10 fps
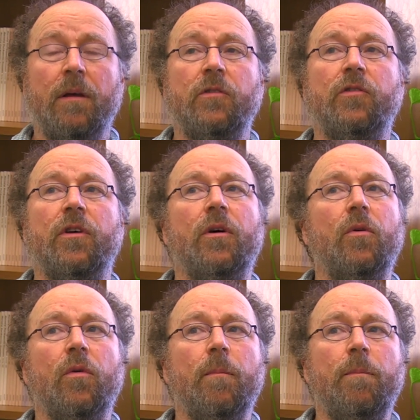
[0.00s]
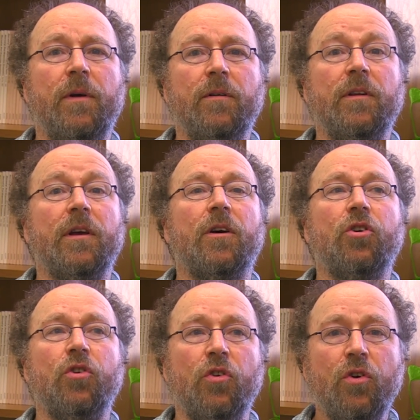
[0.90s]
So, building a
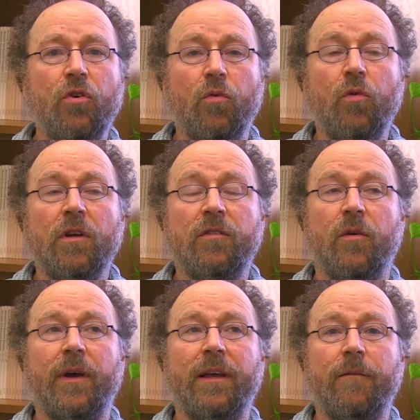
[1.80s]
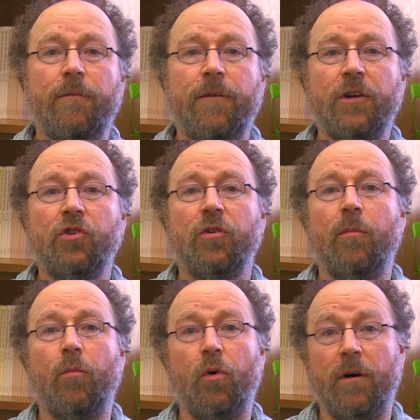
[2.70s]
canoe so I can fish
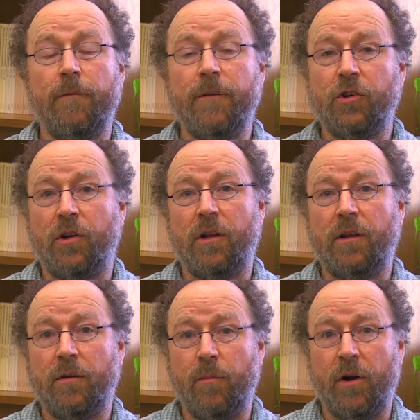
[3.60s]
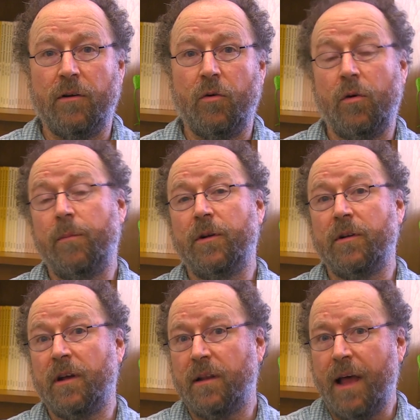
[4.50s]
more efficiently tomorrow, or
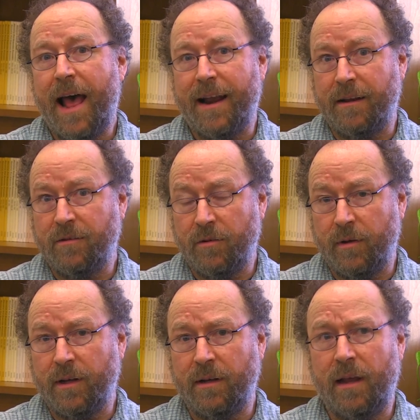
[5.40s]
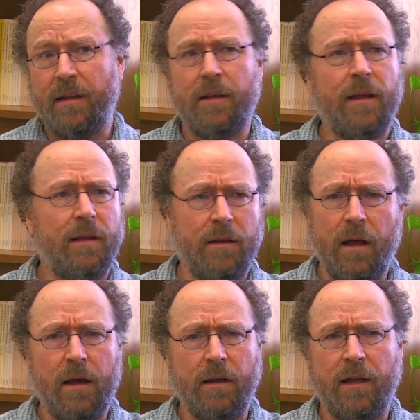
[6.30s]
building a ladder so I can
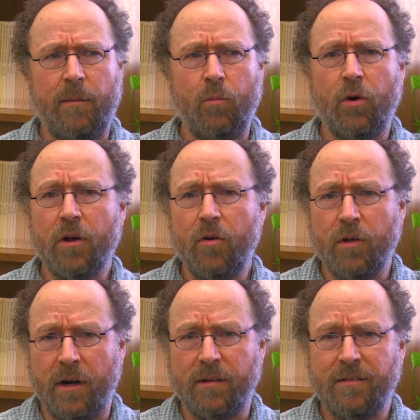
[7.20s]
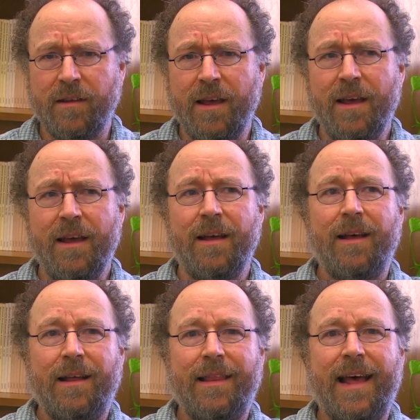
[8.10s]
uh, get more coconuts.
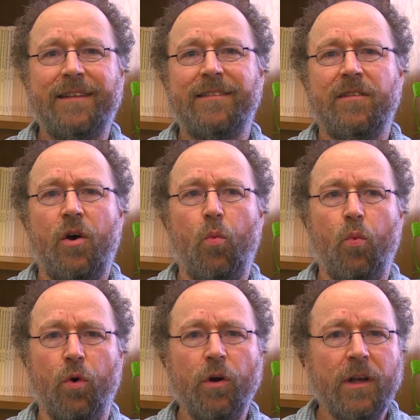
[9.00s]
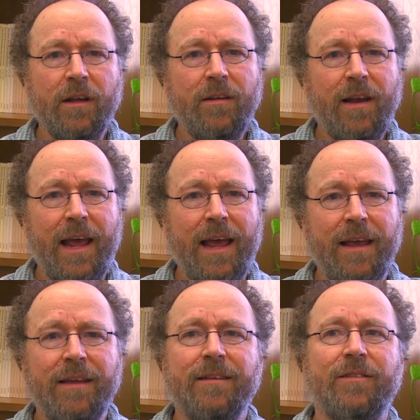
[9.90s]
That's working
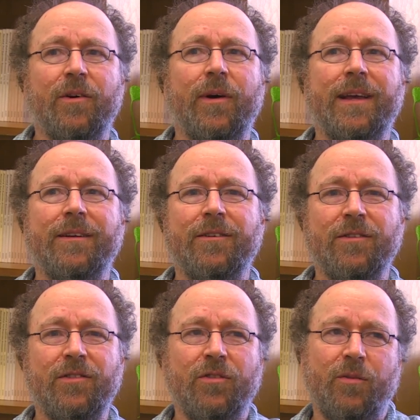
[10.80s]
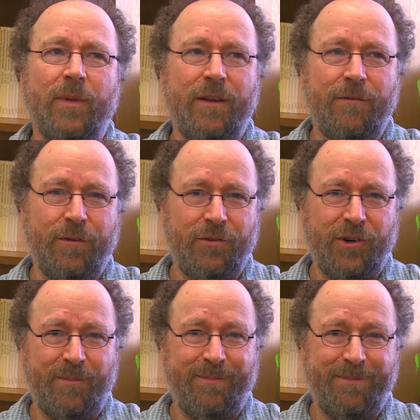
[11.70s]
today so I can consume in the future.